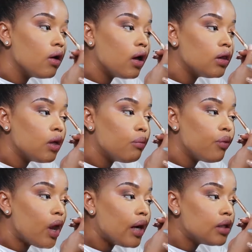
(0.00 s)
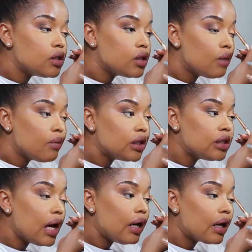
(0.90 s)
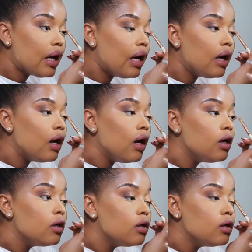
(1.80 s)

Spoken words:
And the brighter metallic color